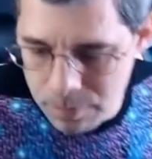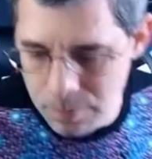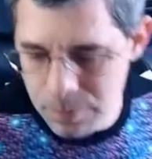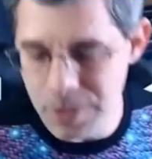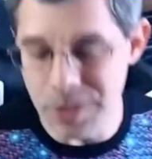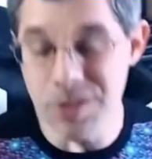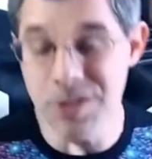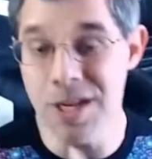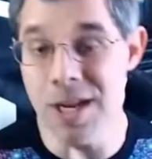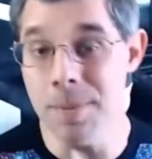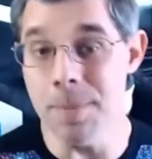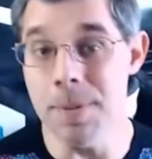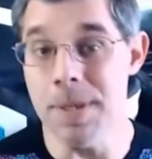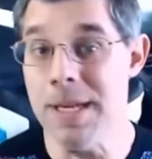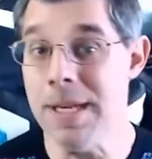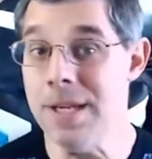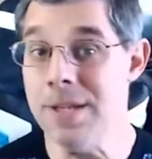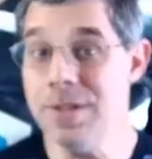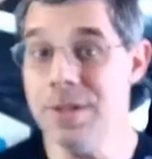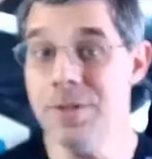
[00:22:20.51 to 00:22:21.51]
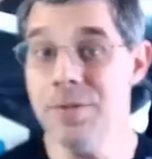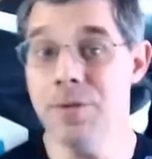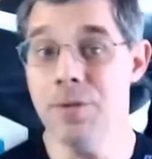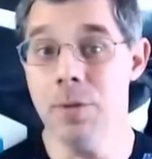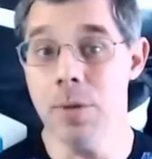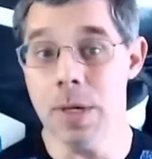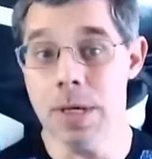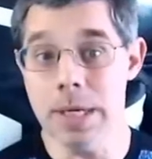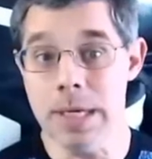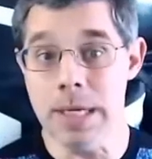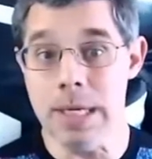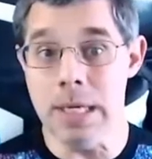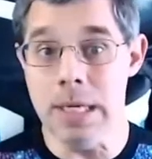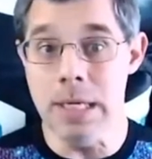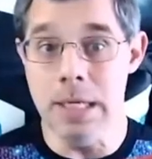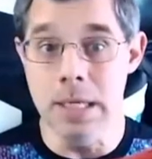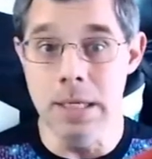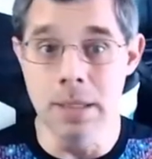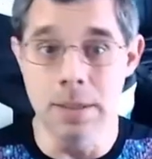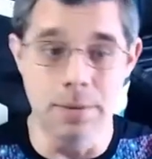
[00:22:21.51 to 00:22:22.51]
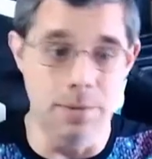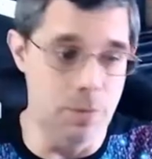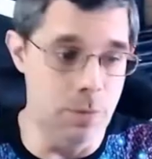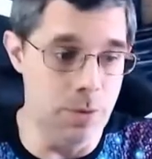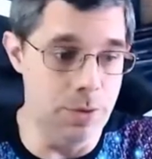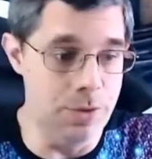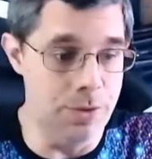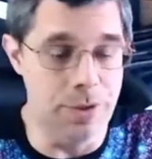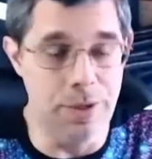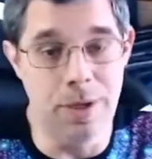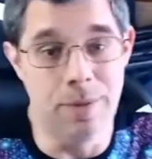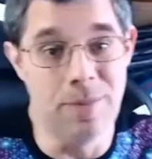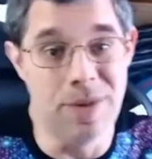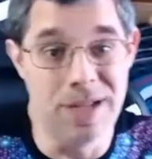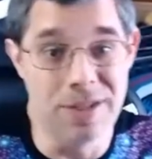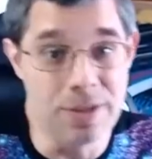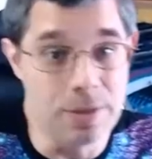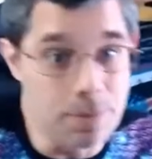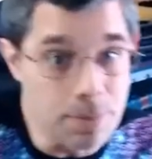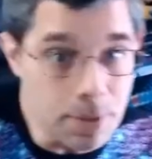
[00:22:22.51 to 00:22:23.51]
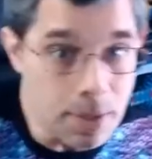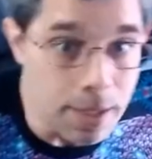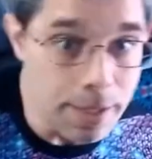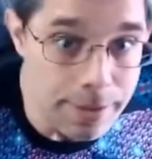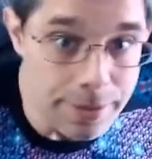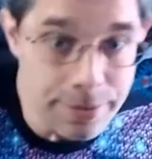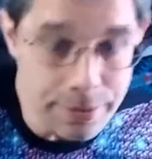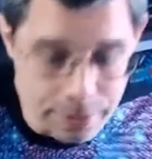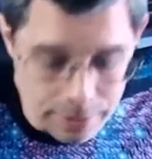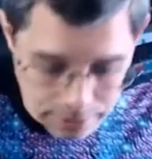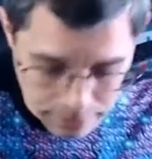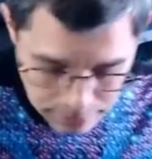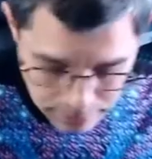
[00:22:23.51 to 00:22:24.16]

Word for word: the Japanese variety, which I'm not surprised.